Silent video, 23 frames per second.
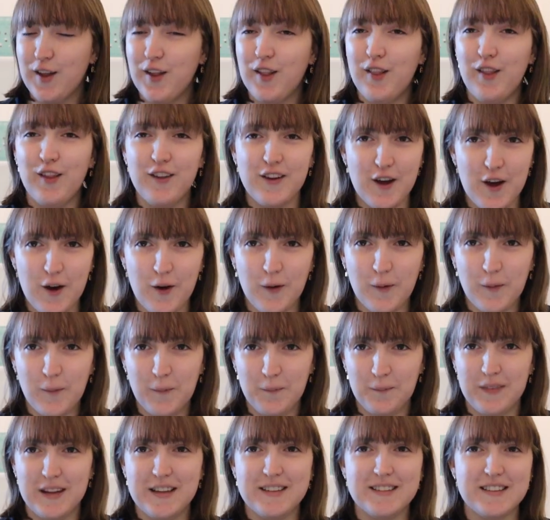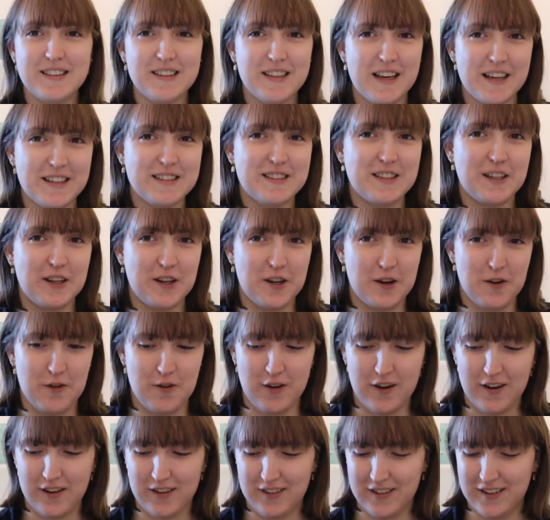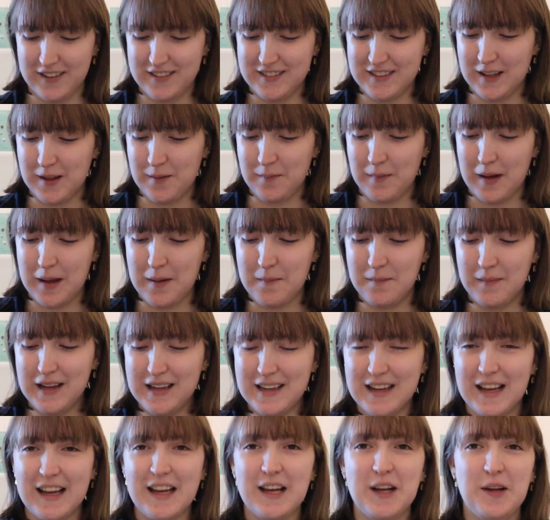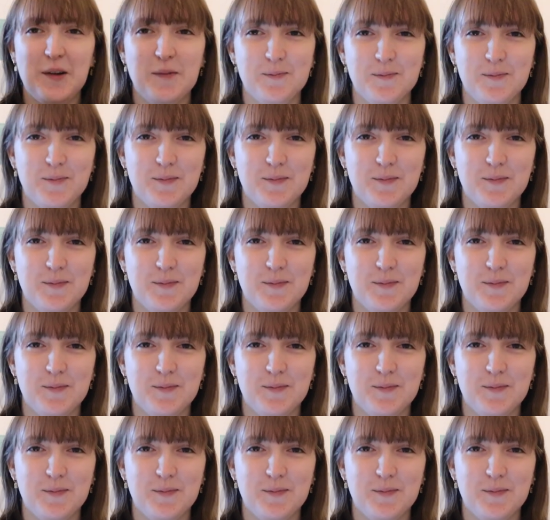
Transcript: No. Is it less than an hour until my meeting?